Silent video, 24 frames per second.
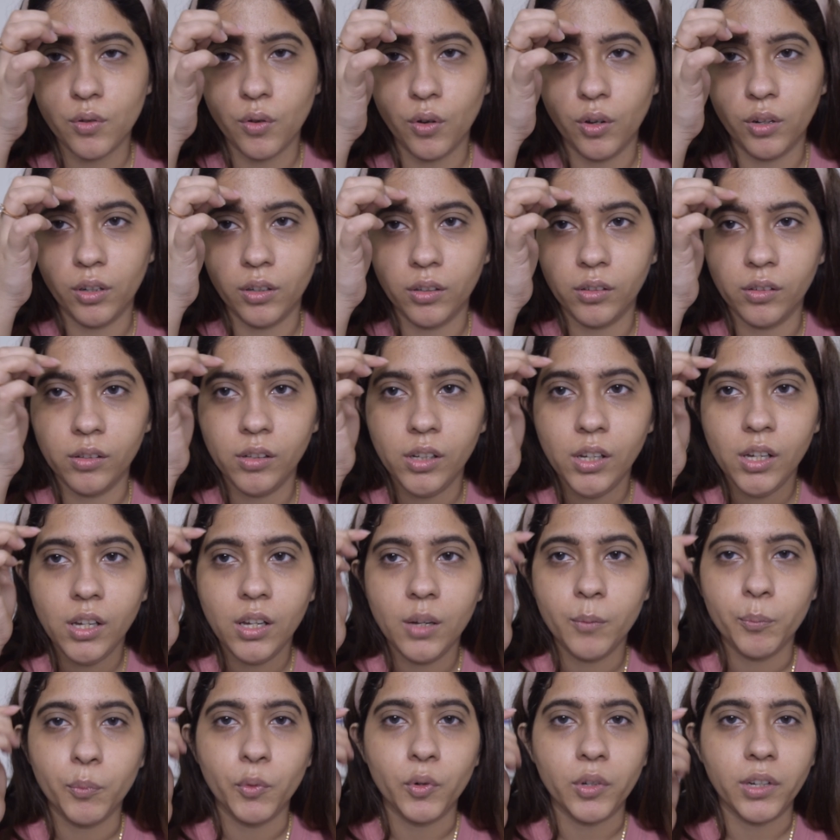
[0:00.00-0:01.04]
Gonna
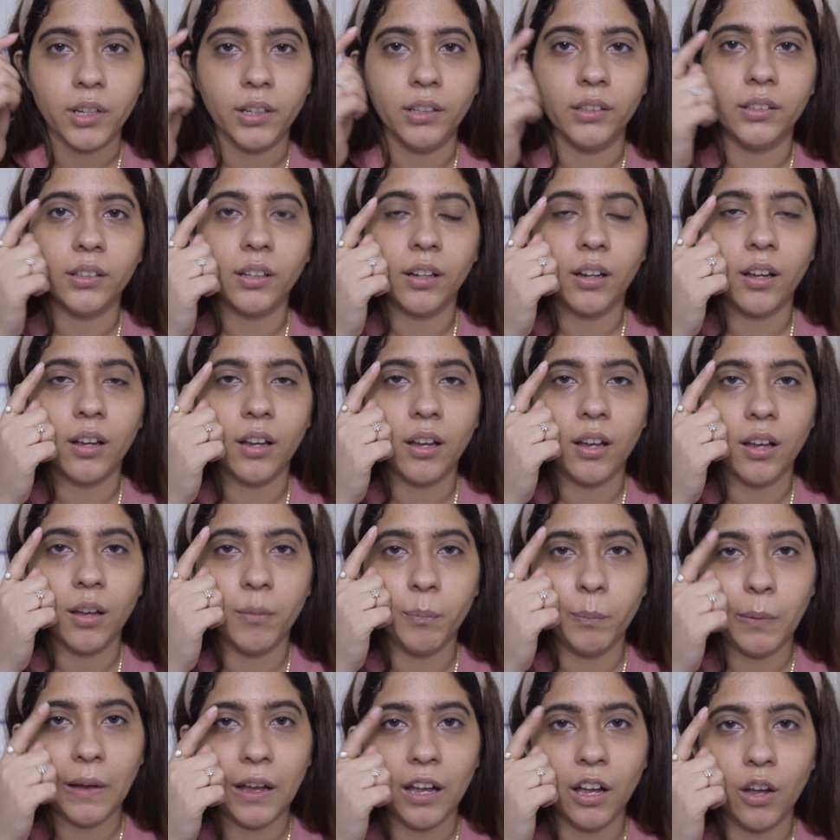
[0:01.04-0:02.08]
put it
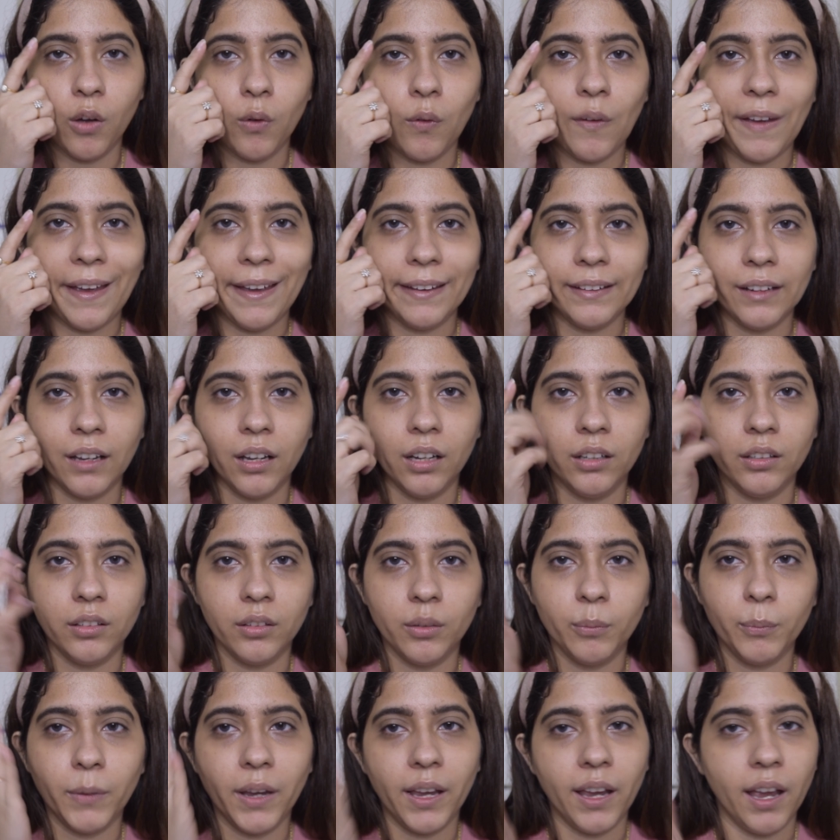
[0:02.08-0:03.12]
above and
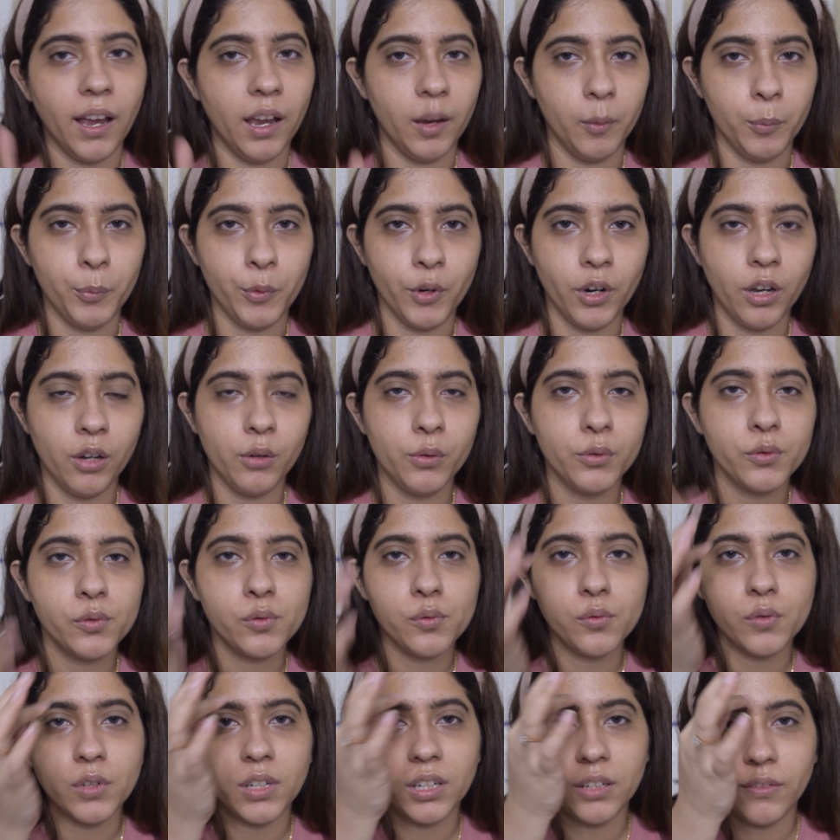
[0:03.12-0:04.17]
under my eyebrows
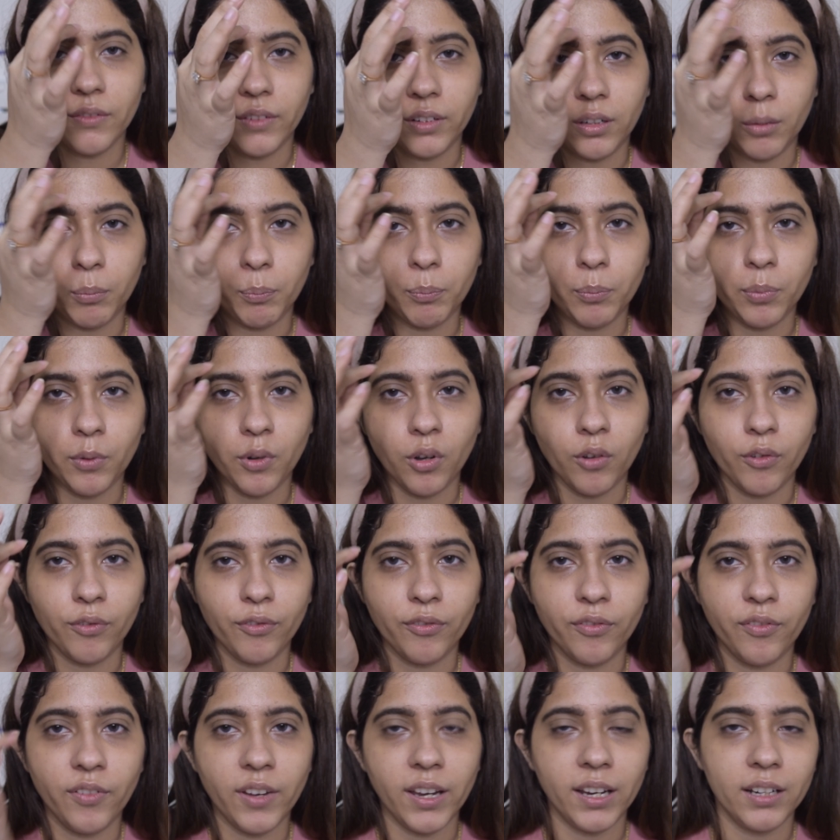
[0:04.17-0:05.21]
to give it a
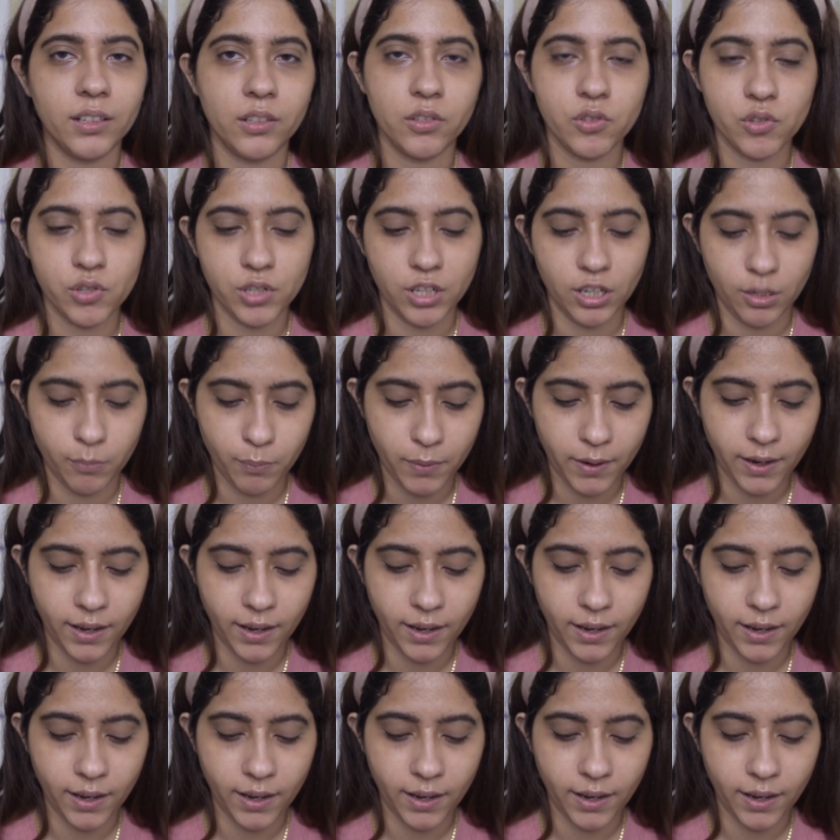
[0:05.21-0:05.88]
perfect shape.